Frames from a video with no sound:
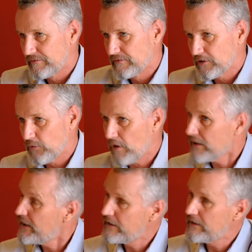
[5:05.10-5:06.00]
So
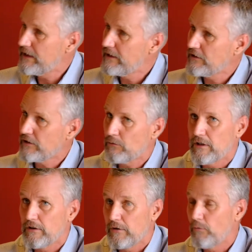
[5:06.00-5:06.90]
what they did then is say,
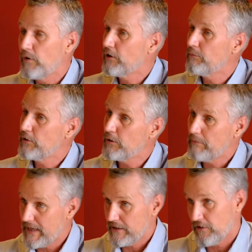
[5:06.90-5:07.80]
well, look, we can put the
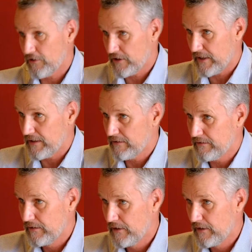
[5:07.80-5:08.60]
bag in the container,